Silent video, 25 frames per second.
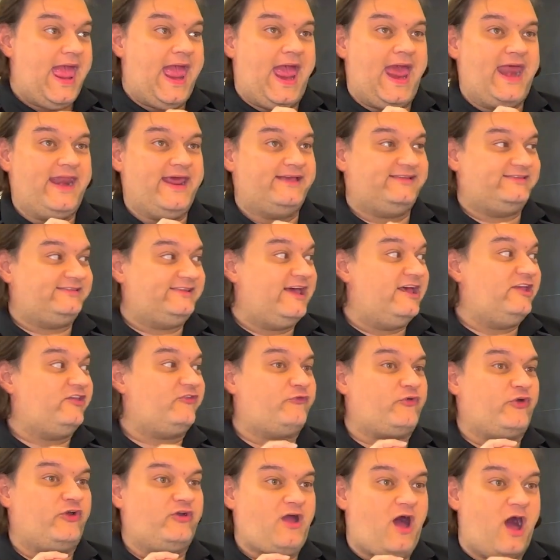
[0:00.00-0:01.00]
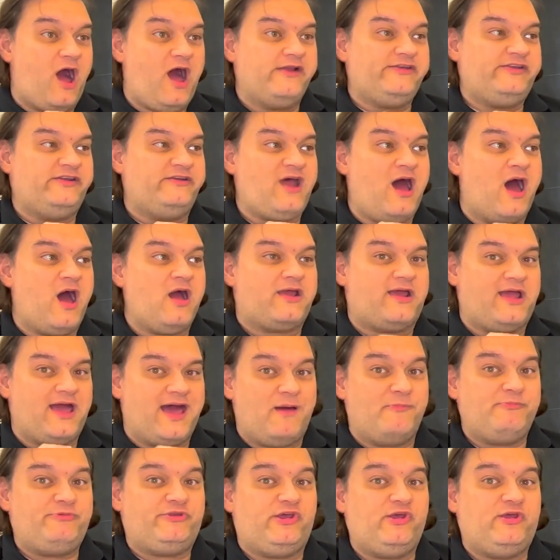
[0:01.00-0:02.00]
And it says, for God did not
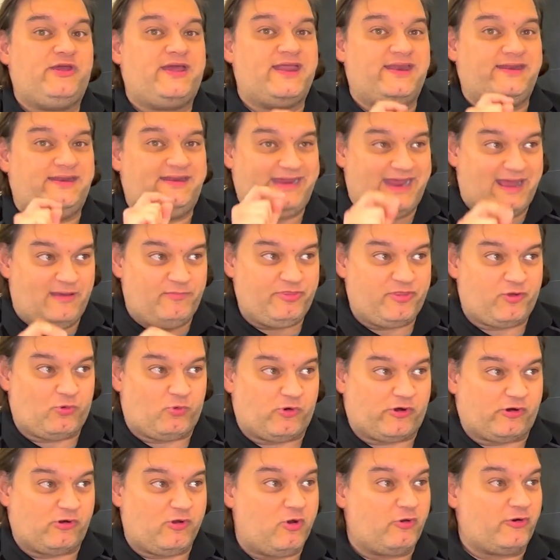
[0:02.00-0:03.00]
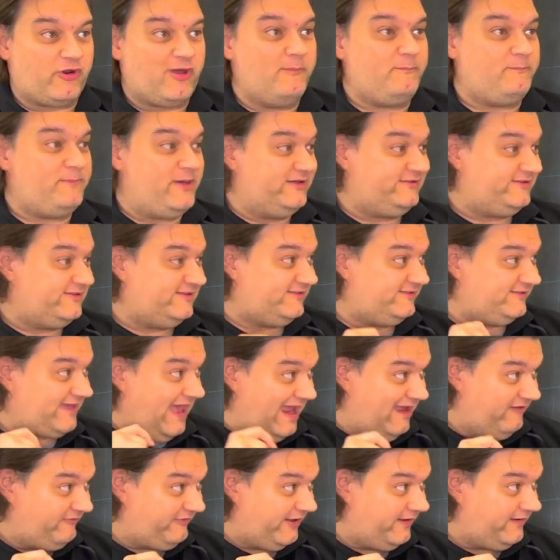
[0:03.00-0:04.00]
come to condemn the world, but to
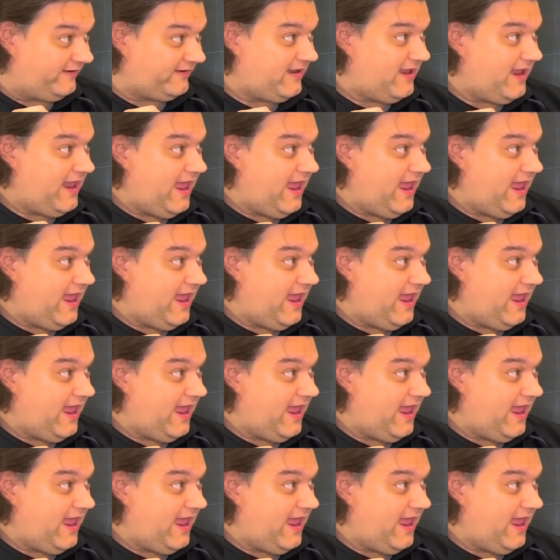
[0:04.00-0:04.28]
save it.